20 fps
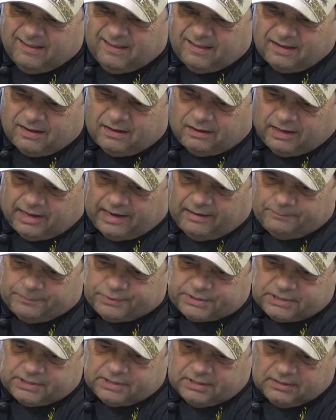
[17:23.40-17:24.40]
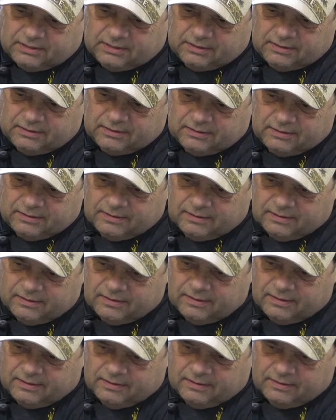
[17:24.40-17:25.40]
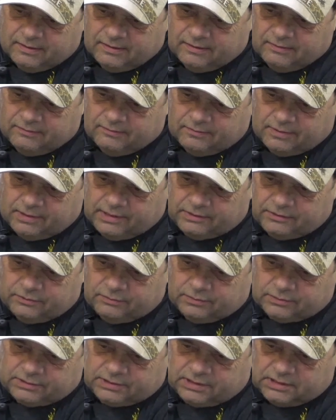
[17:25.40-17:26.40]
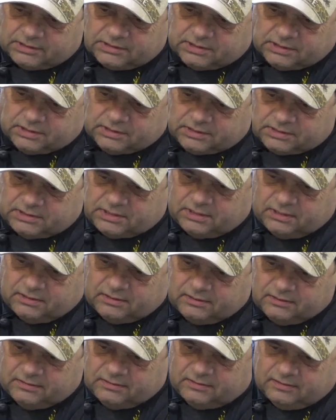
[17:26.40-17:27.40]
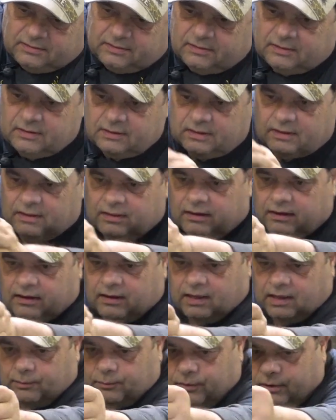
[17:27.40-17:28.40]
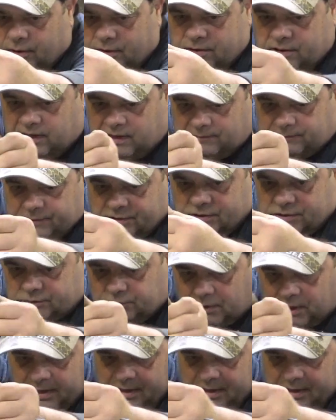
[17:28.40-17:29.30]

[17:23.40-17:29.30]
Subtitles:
clamps. What I do with this is I will clamp this right